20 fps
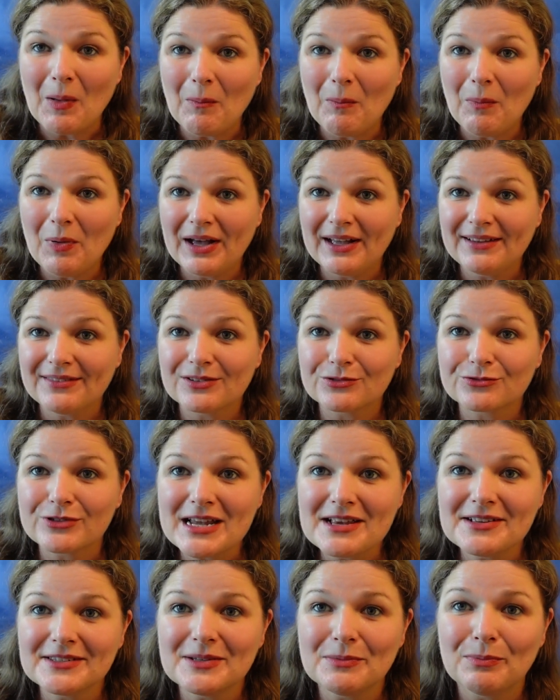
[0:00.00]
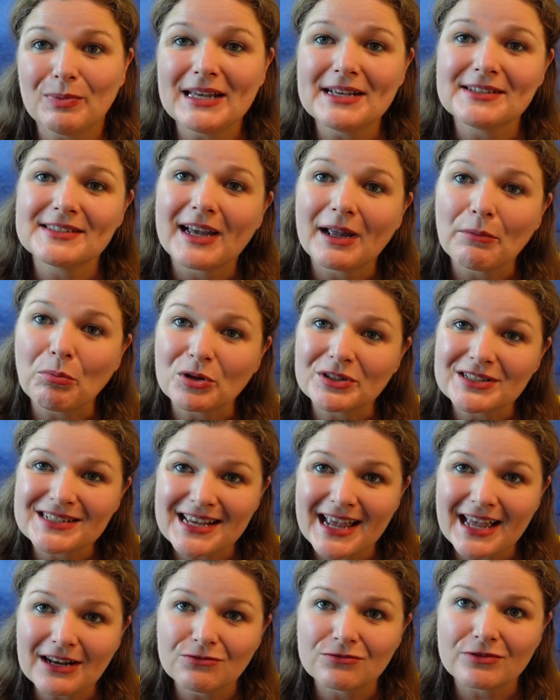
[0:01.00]
But the razor blades, I bought
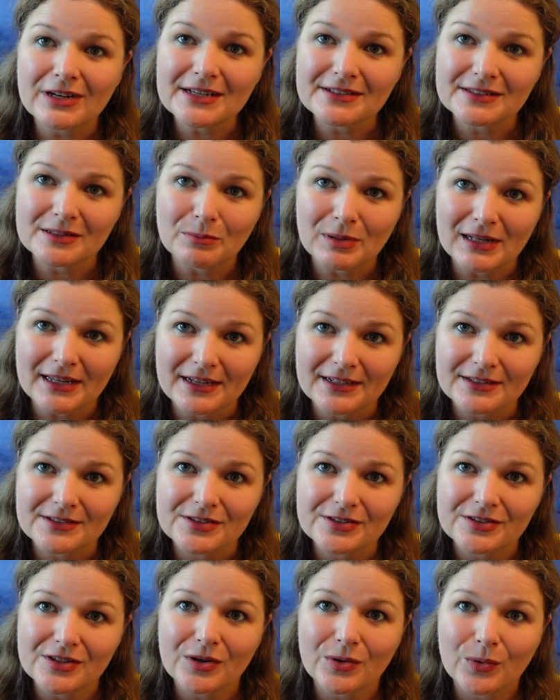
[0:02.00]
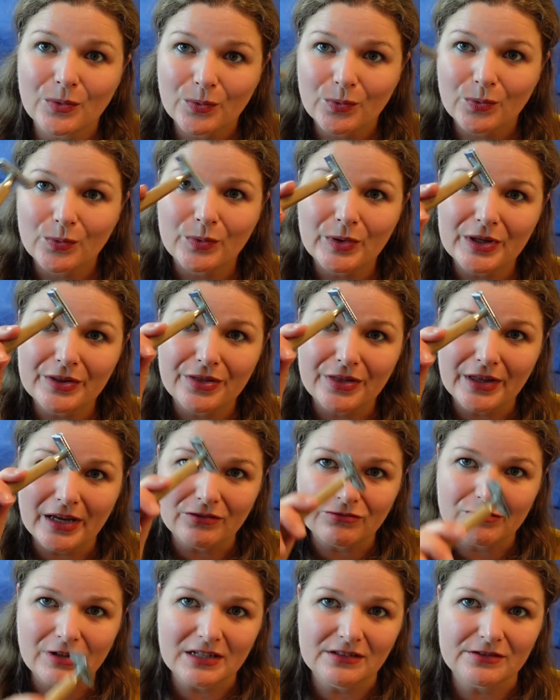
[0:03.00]
10 razor blades with
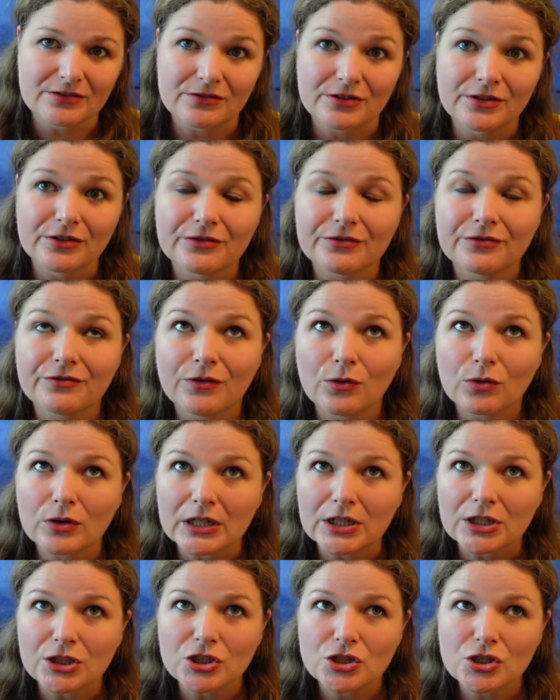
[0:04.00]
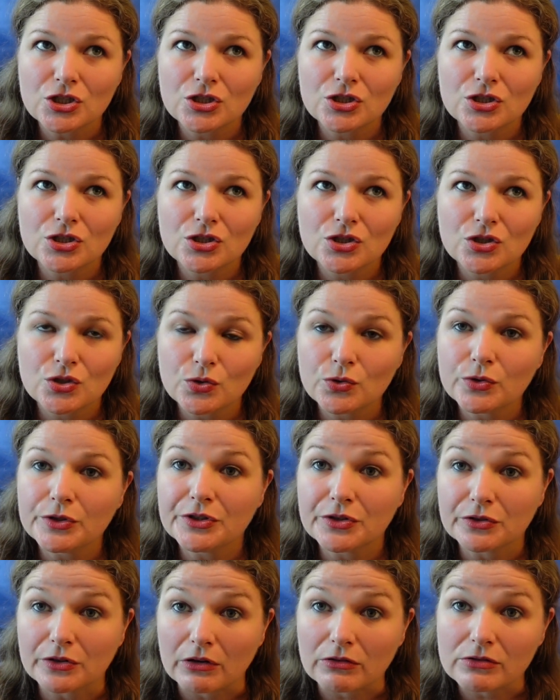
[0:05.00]
that razor for 2
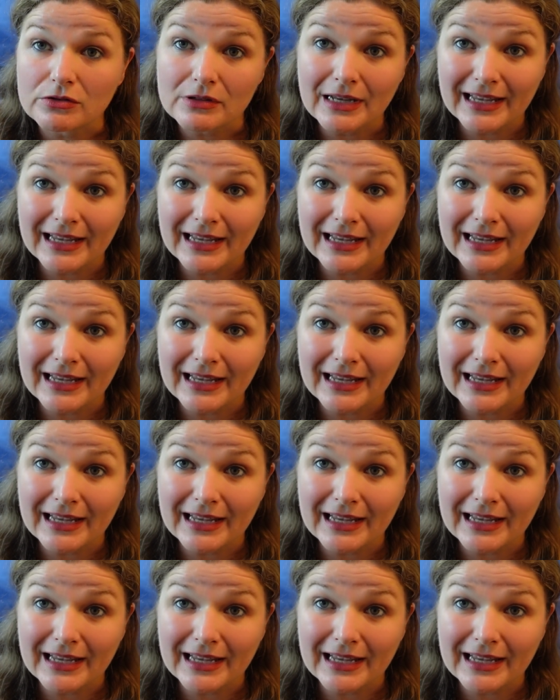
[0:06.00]
euros.